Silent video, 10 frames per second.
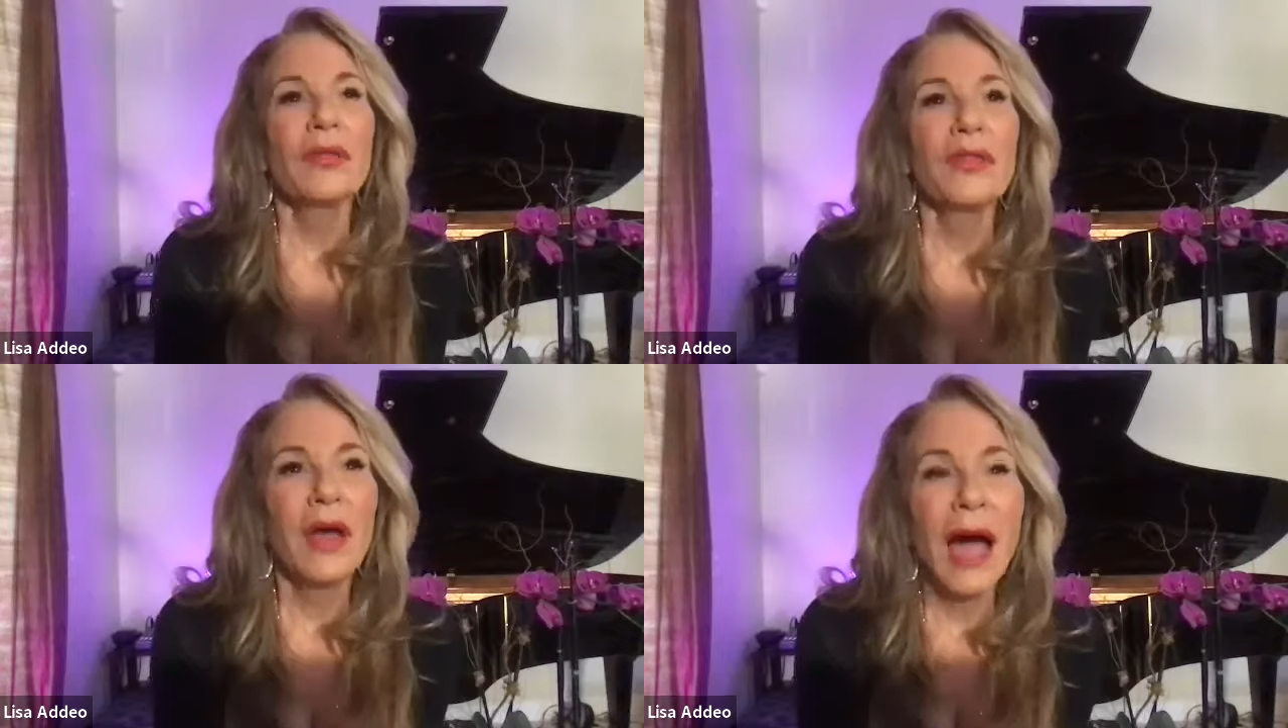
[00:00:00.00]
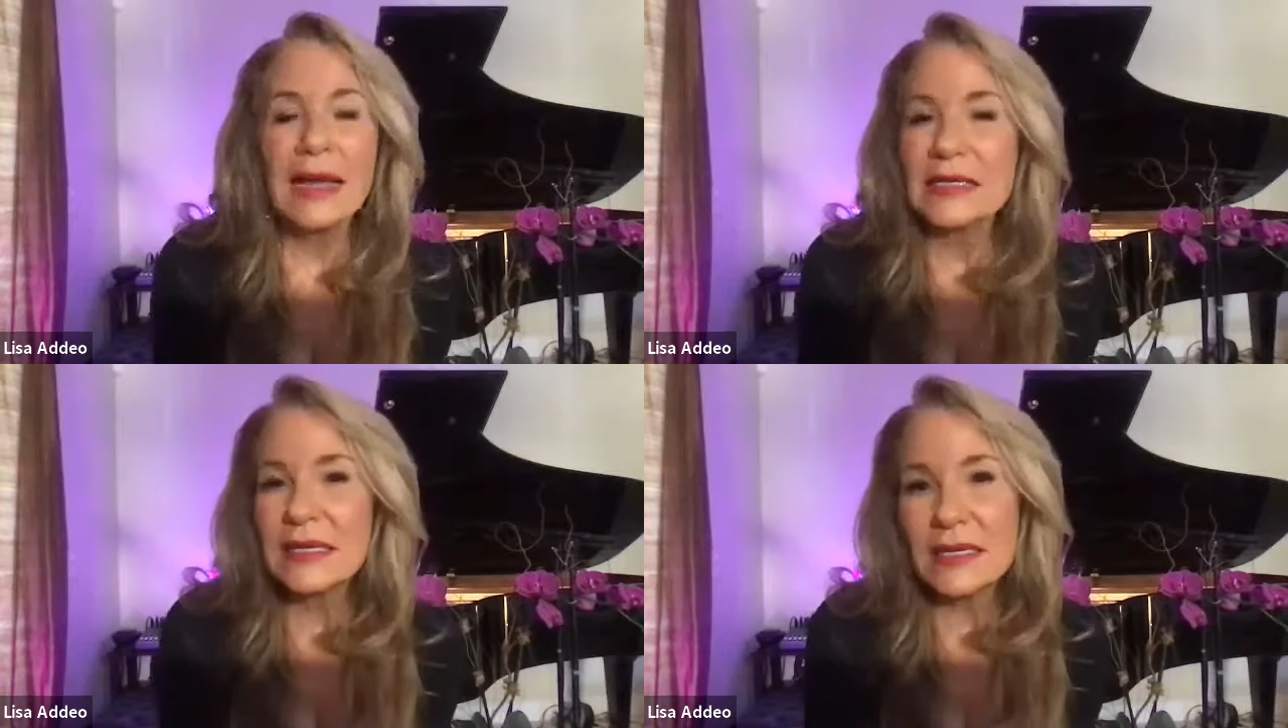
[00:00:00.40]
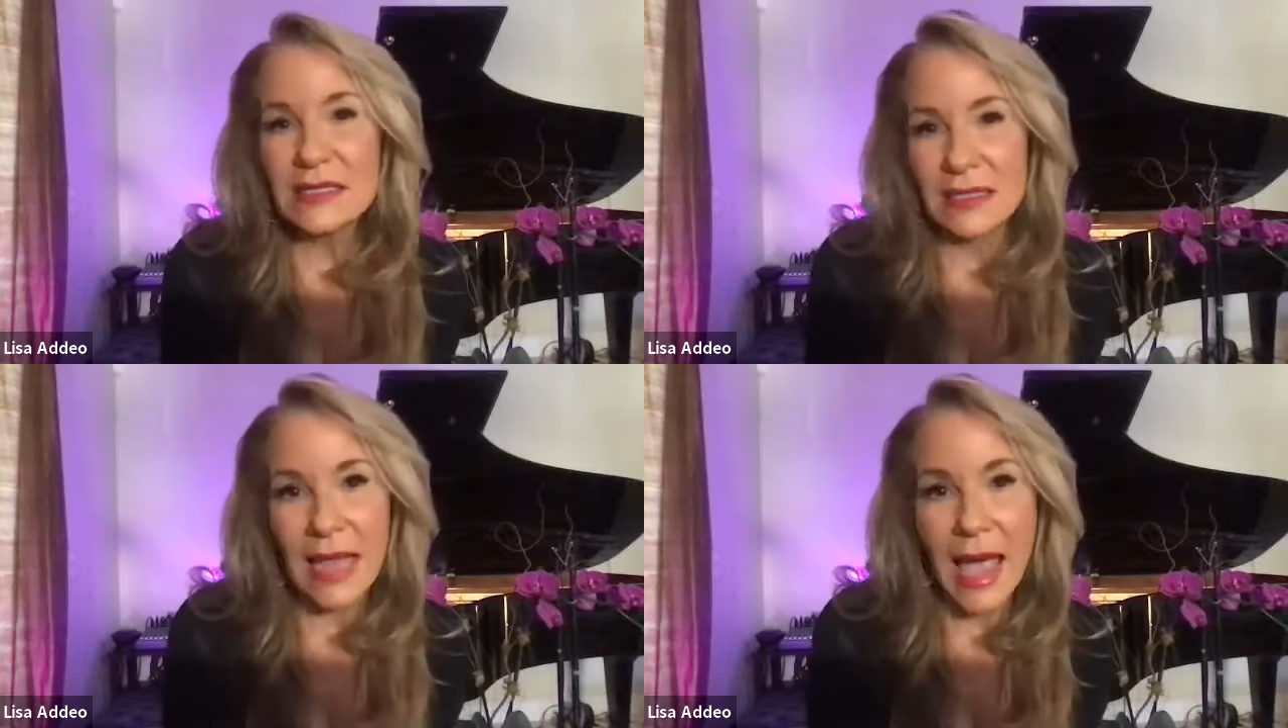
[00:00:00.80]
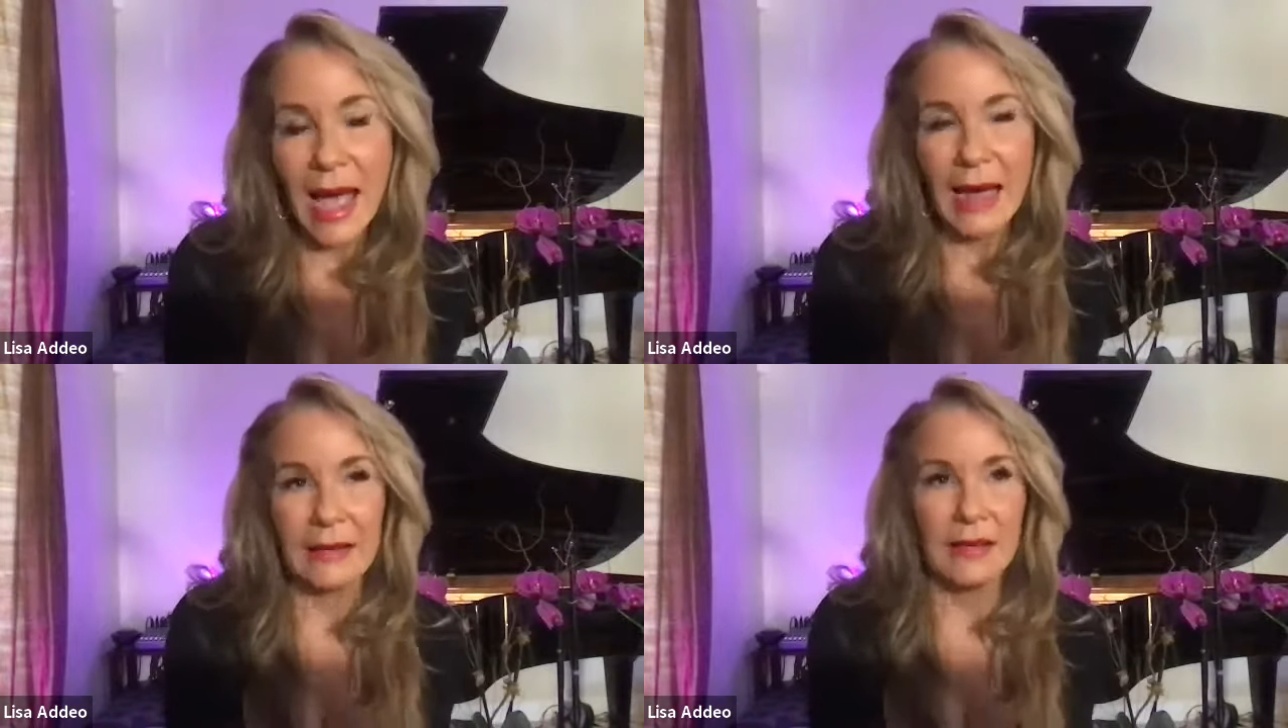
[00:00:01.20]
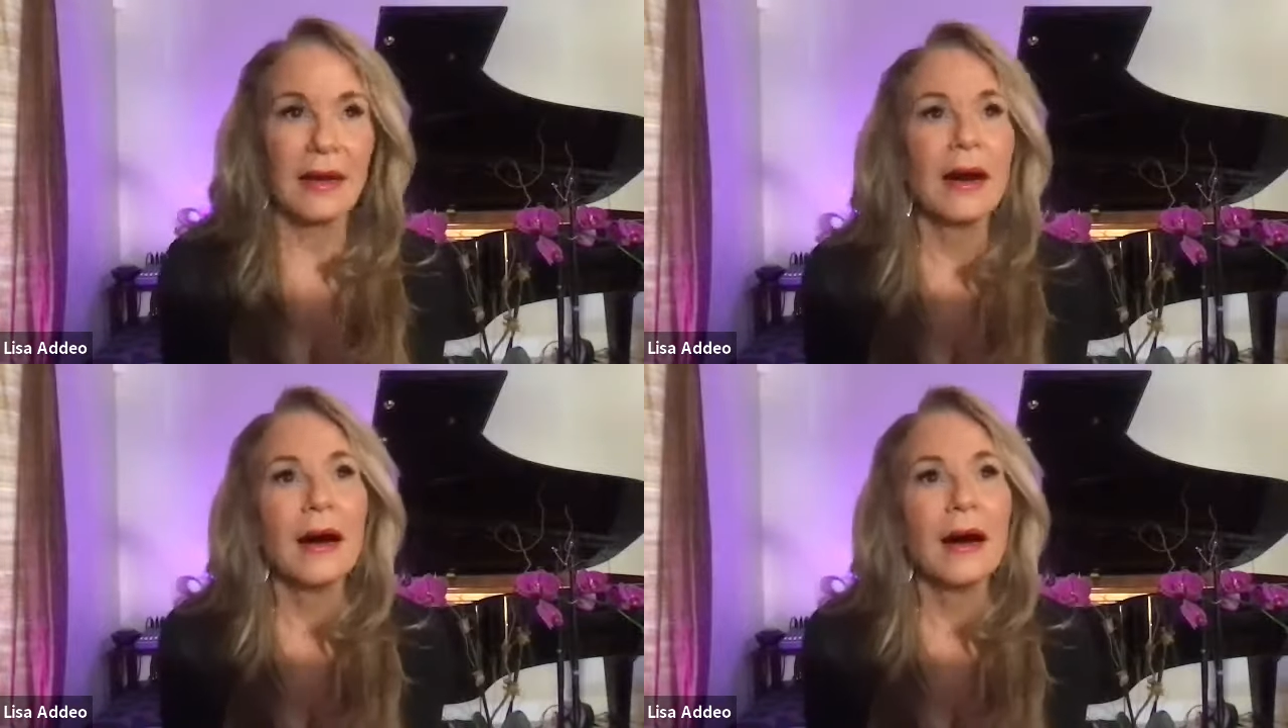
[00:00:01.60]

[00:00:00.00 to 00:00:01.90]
the ideas he had